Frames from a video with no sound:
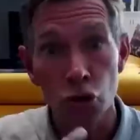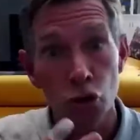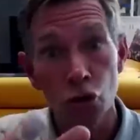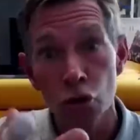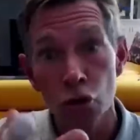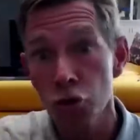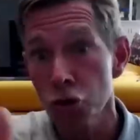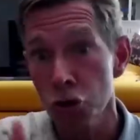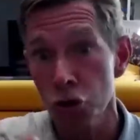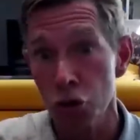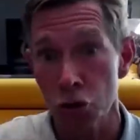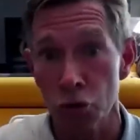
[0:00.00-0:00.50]
You
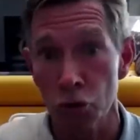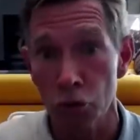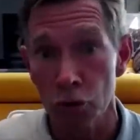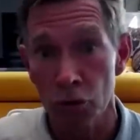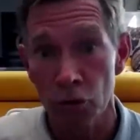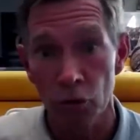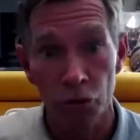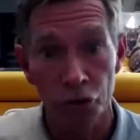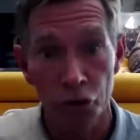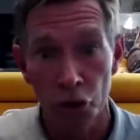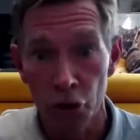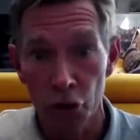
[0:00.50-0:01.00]
do too.
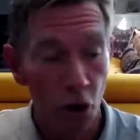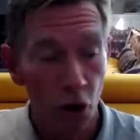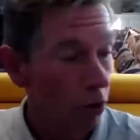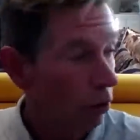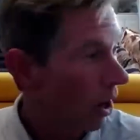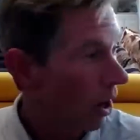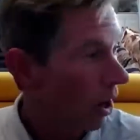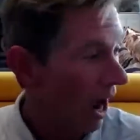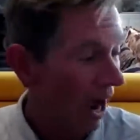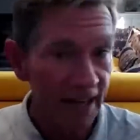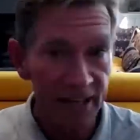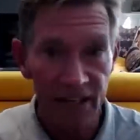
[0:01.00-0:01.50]
You
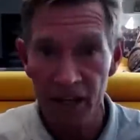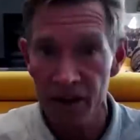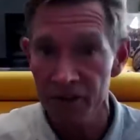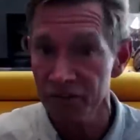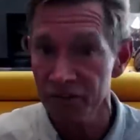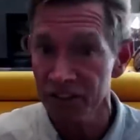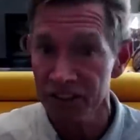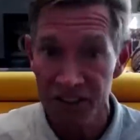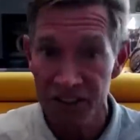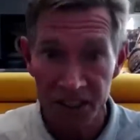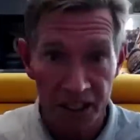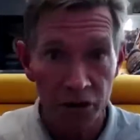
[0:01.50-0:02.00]
know, I
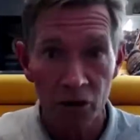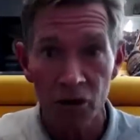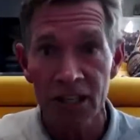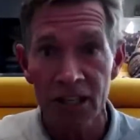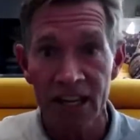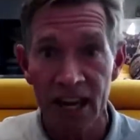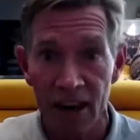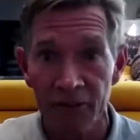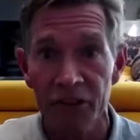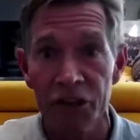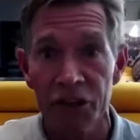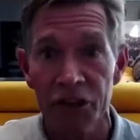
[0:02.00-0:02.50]
love
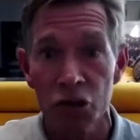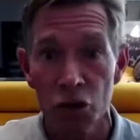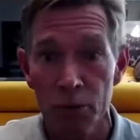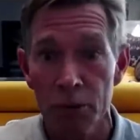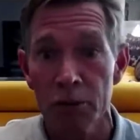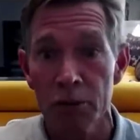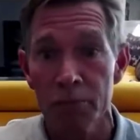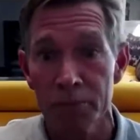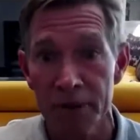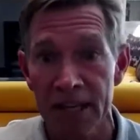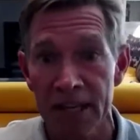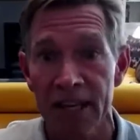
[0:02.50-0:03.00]
literally every
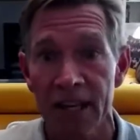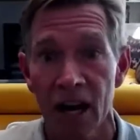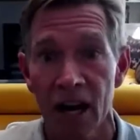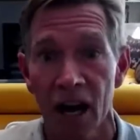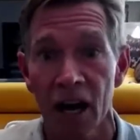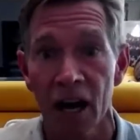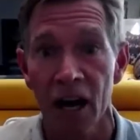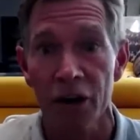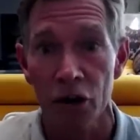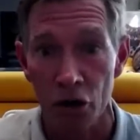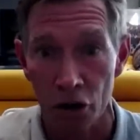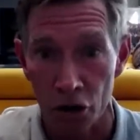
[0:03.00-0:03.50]
human being
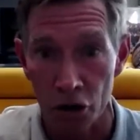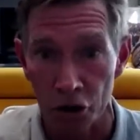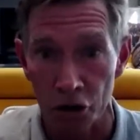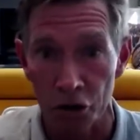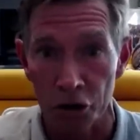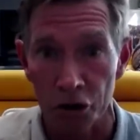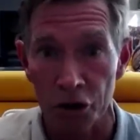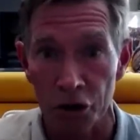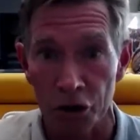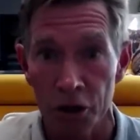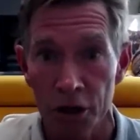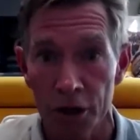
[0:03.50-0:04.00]
on
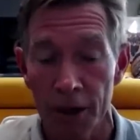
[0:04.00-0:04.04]
earth.